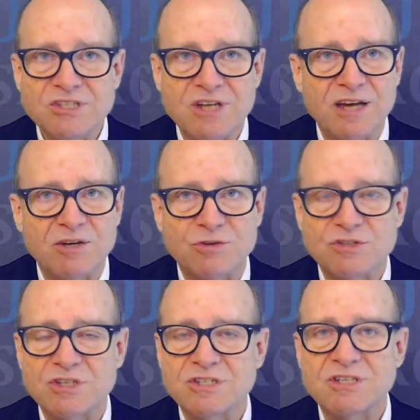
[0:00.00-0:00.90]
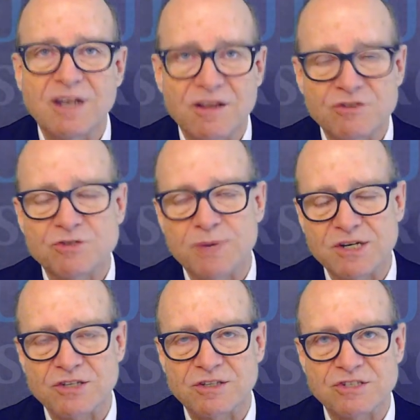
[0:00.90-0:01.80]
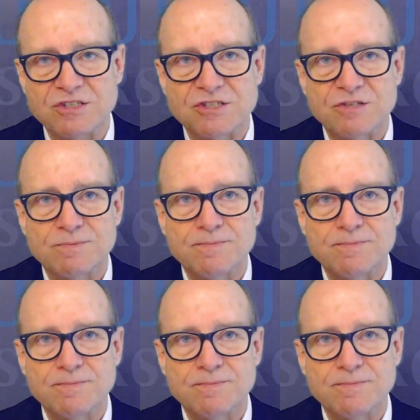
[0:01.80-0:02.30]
diagnoses than other specialists.